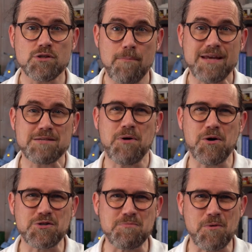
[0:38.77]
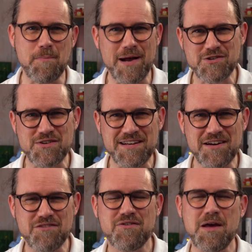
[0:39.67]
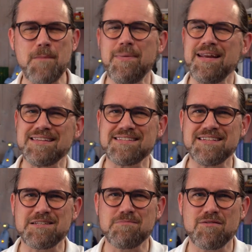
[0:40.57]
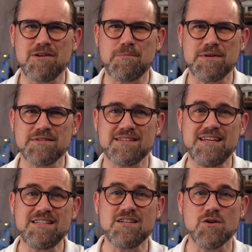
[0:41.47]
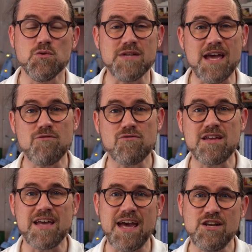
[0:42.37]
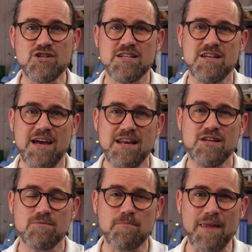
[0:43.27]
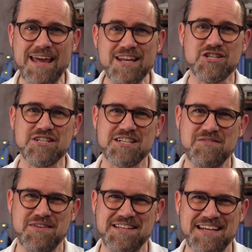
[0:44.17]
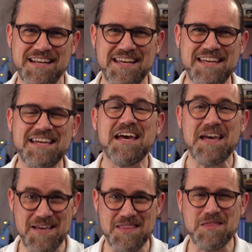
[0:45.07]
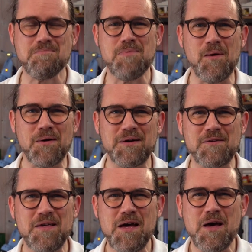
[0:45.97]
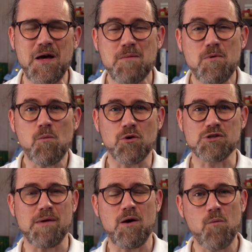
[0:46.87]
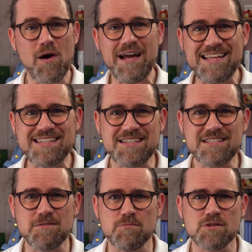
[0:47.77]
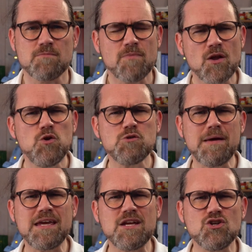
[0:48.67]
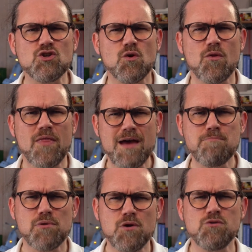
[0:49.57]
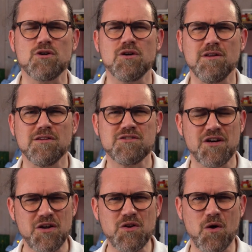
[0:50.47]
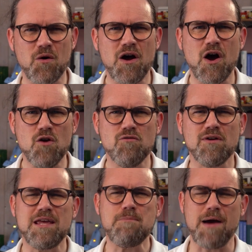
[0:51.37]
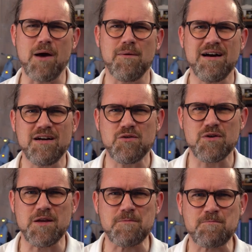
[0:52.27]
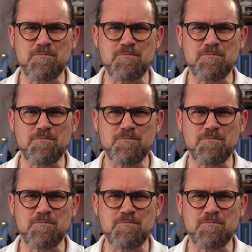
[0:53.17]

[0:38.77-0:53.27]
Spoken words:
best possible battery life, embedded system developers need to use every energy-saving technique in the book. But what about wireless systems? Who's making sure their protocols are not overly power hungry?